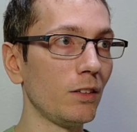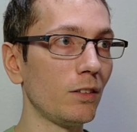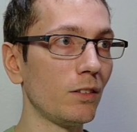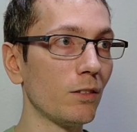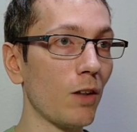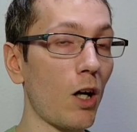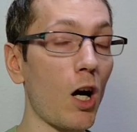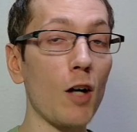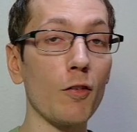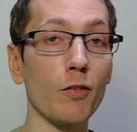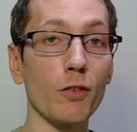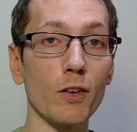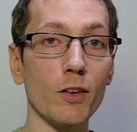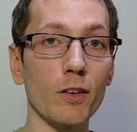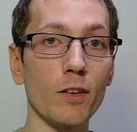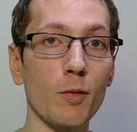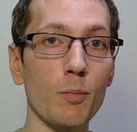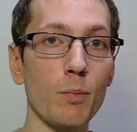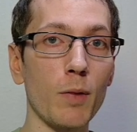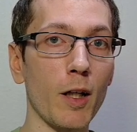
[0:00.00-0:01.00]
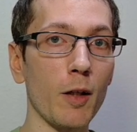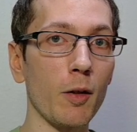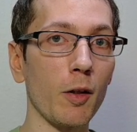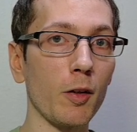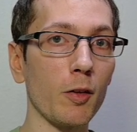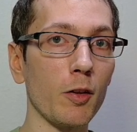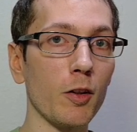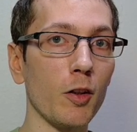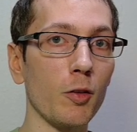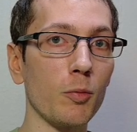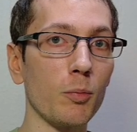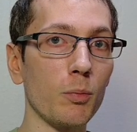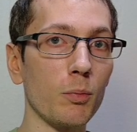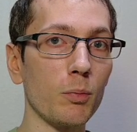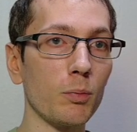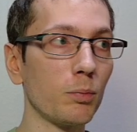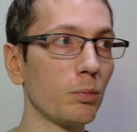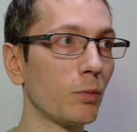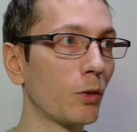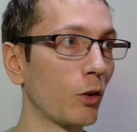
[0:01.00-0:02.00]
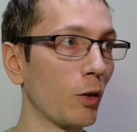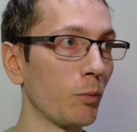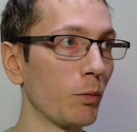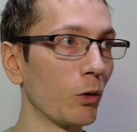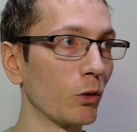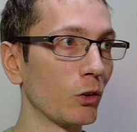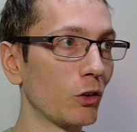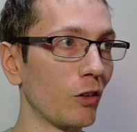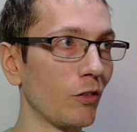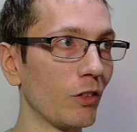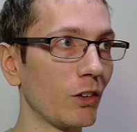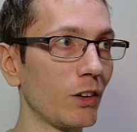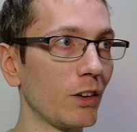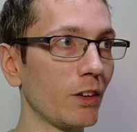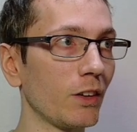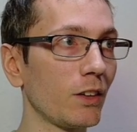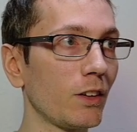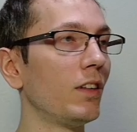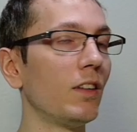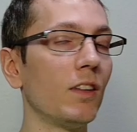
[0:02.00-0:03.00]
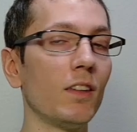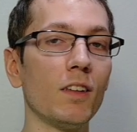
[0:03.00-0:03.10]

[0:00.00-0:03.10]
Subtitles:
offered by crypto services.